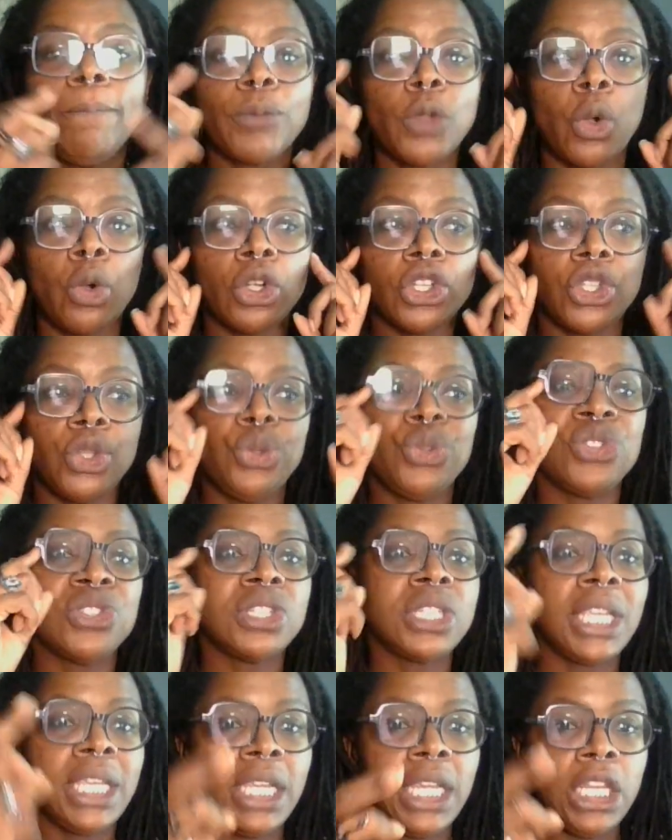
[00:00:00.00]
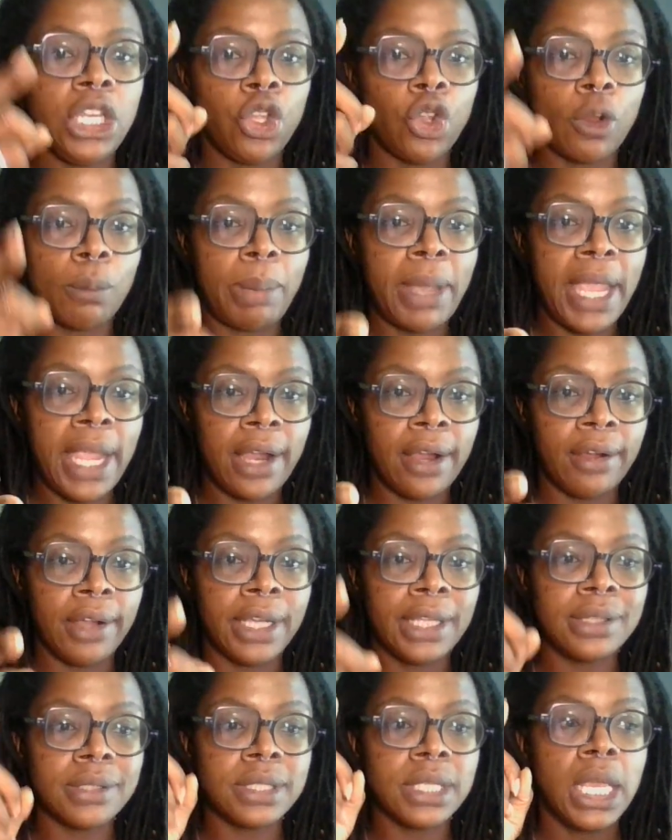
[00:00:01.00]
or you seen your
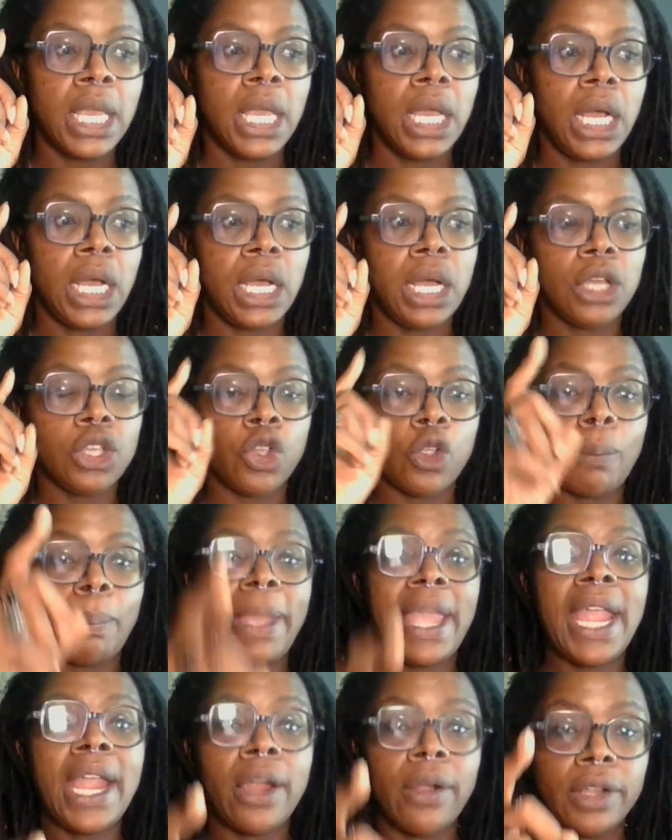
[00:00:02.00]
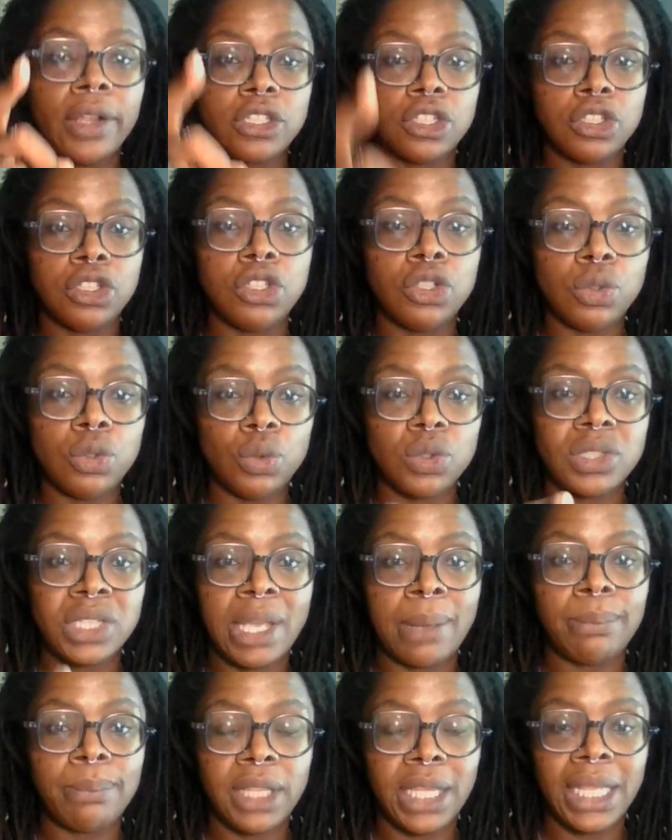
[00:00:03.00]
parents do
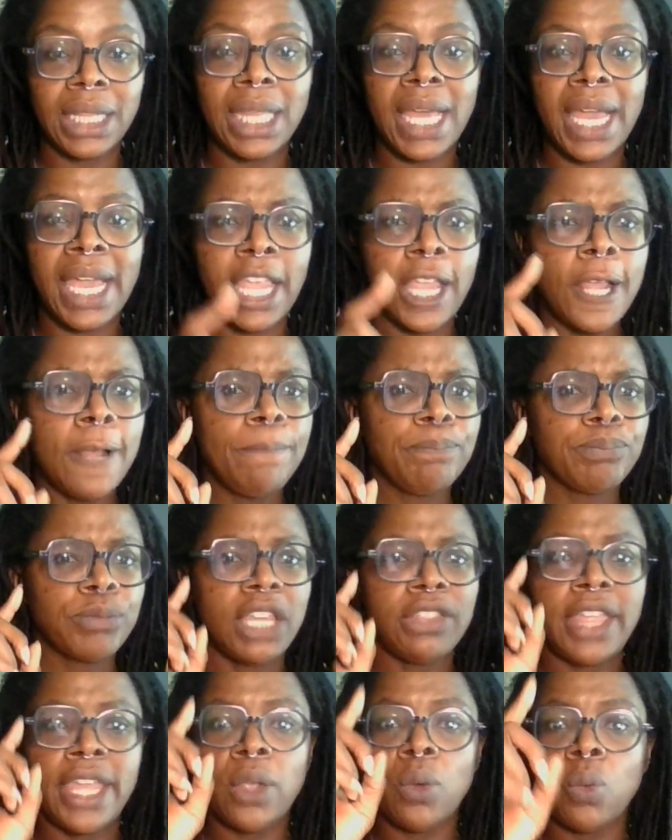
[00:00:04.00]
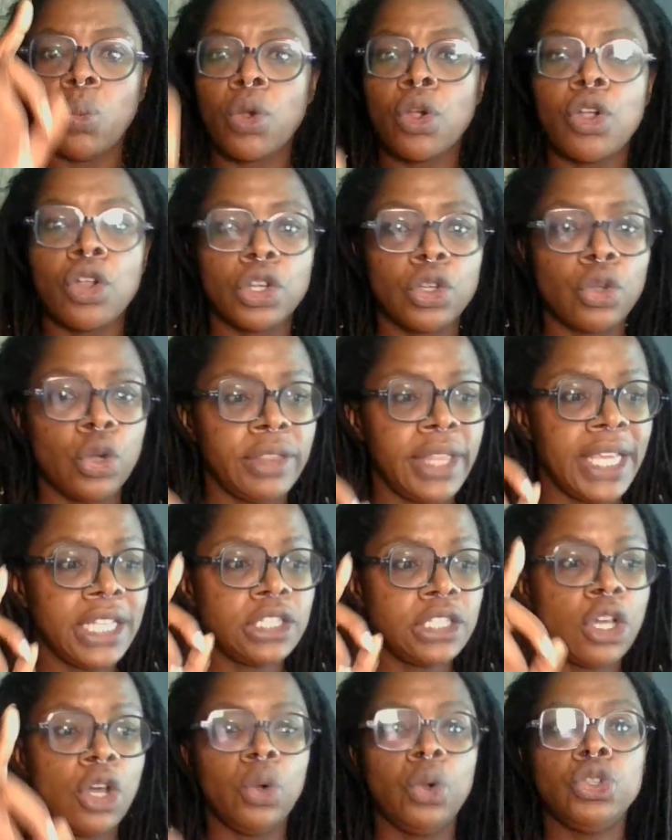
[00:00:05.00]
something, like they worked, or they
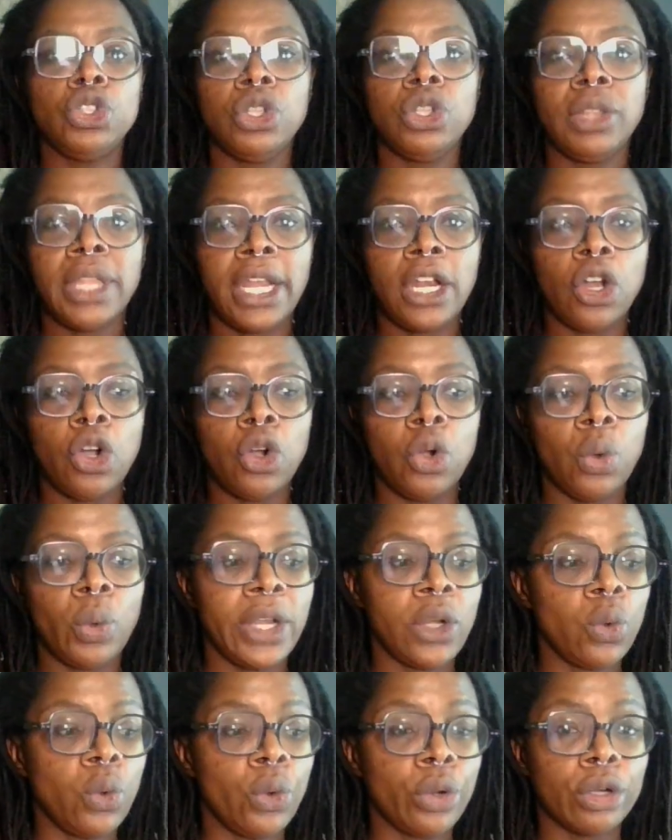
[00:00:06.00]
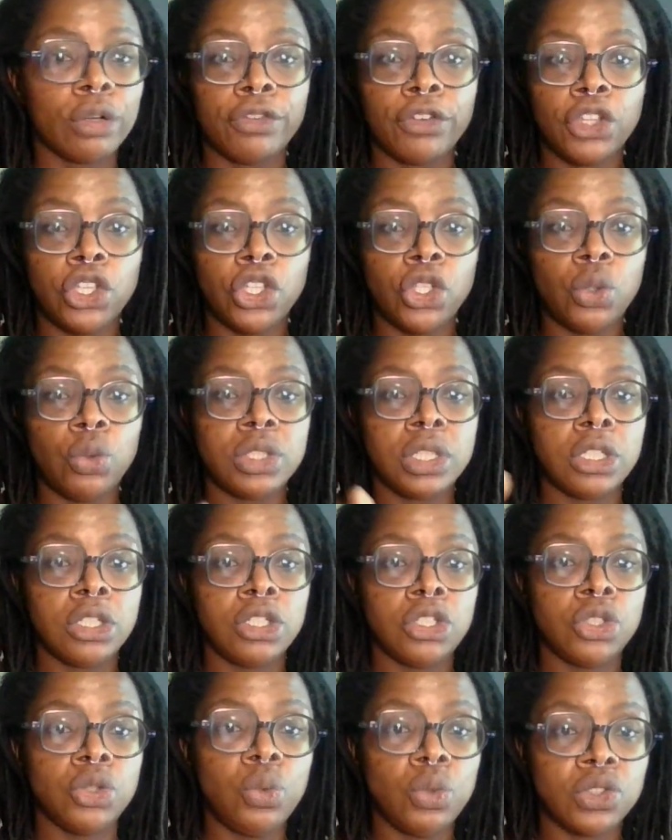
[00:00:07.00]
told you that, oh, in order for you to
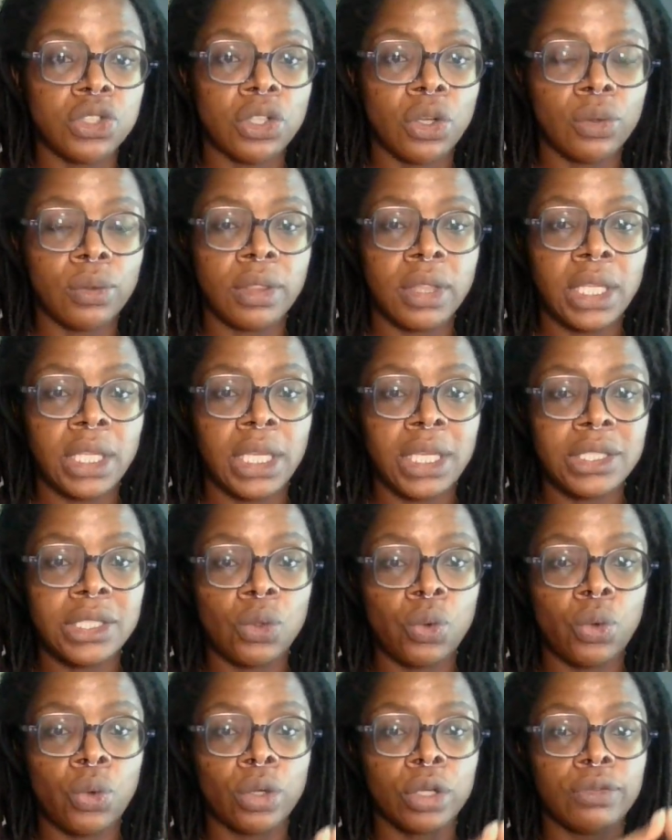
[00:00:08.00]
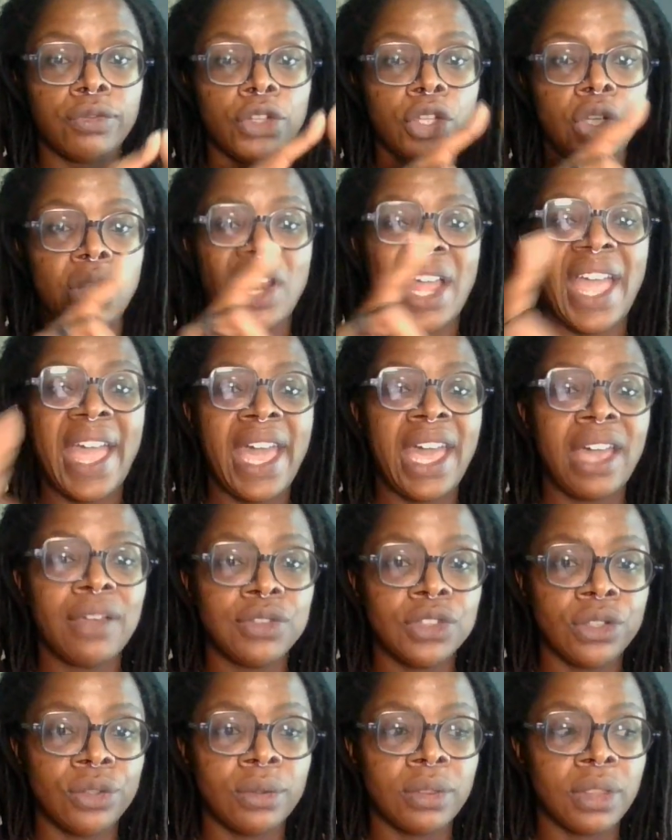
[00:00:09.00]
do certain things, in order for you to have
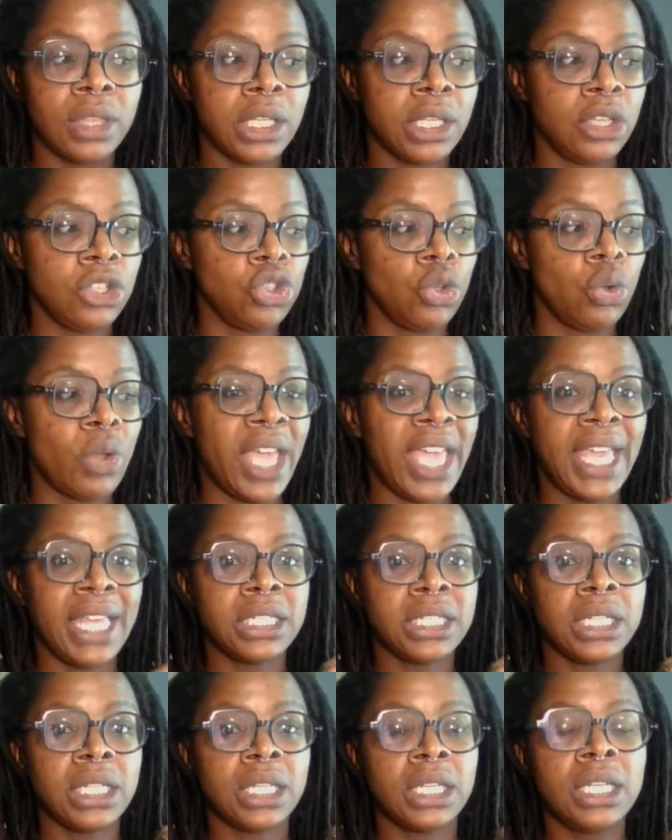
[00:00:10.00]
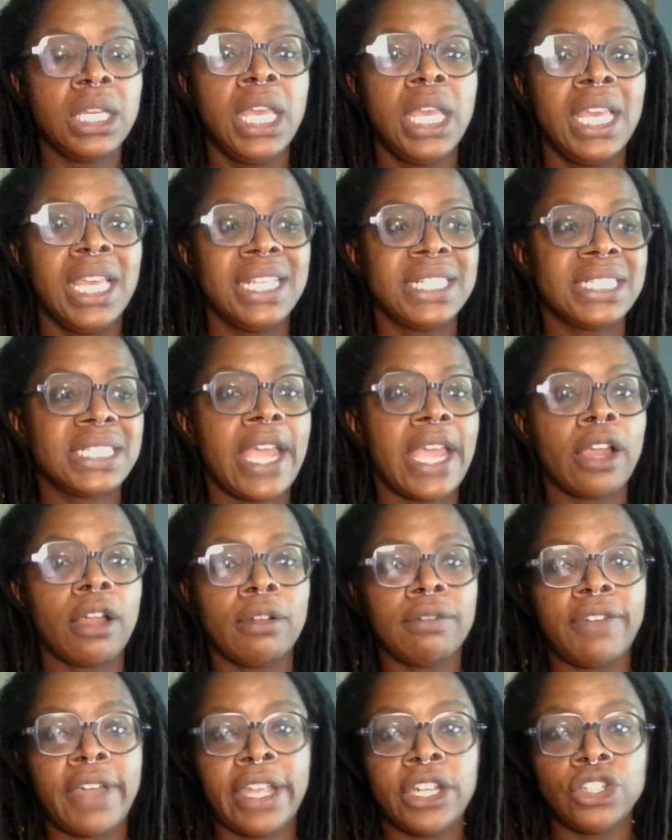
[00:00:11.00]
certain things, you had to
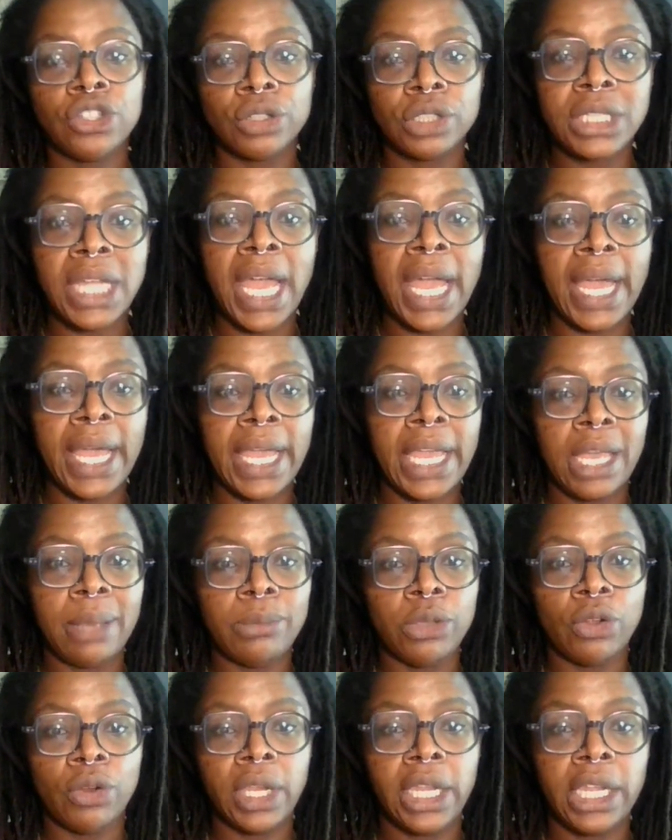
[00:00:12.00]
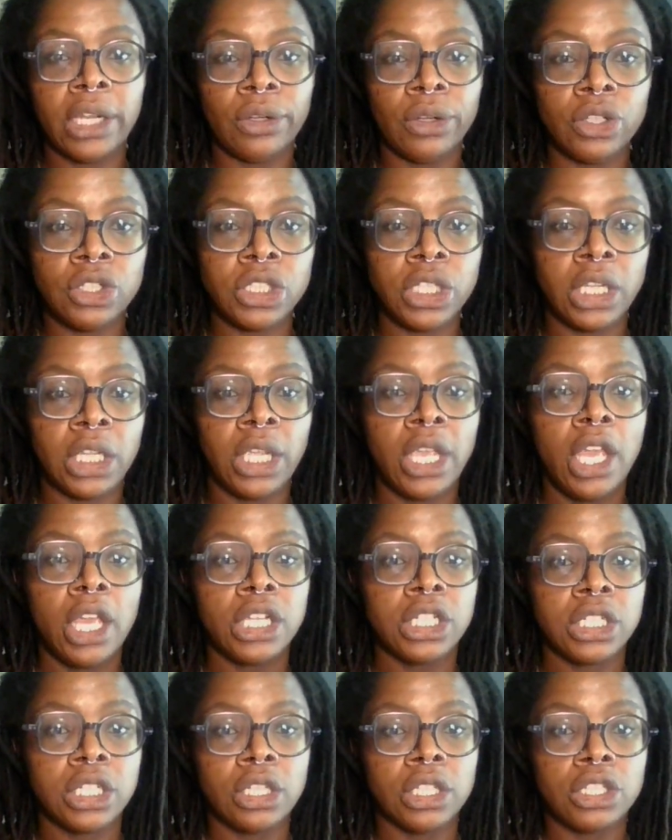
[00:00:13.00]
sacrifice your time, your energy
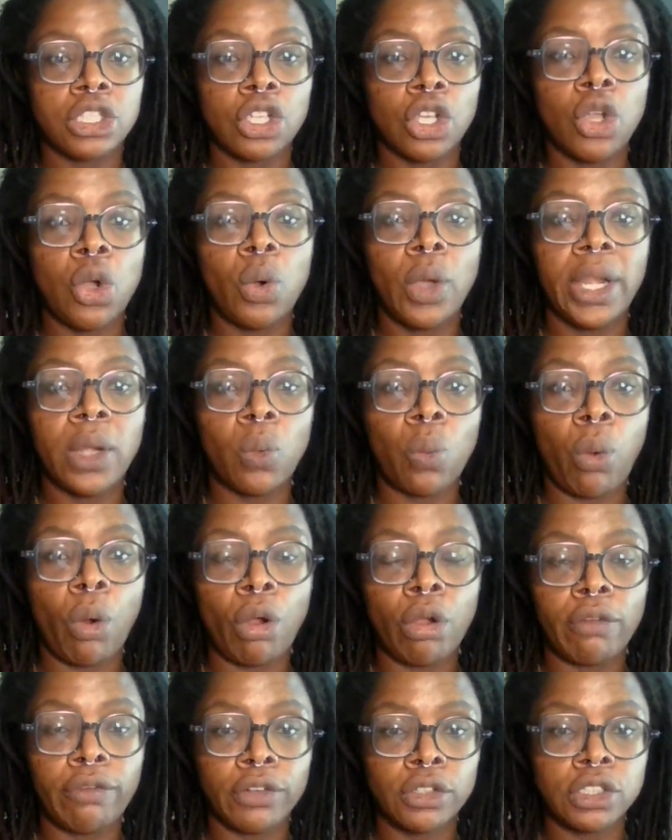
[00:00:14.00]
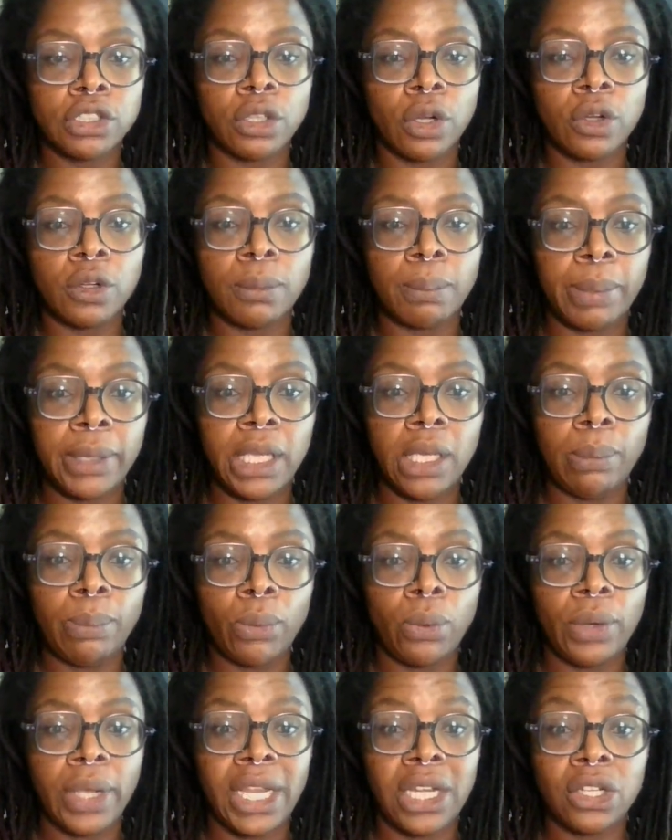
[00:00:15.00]
to go and work for certain
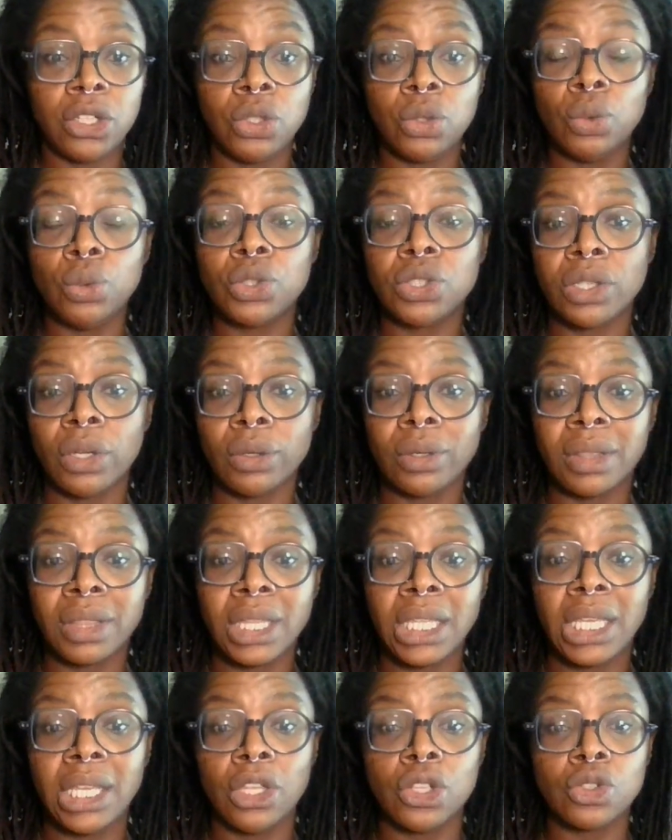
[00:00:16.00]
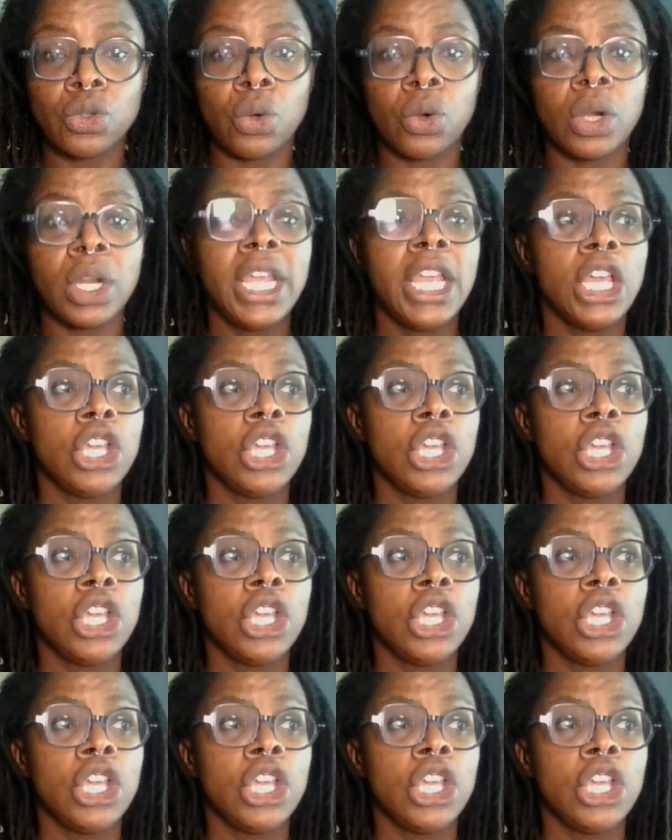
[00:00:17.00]
people and do certain things, or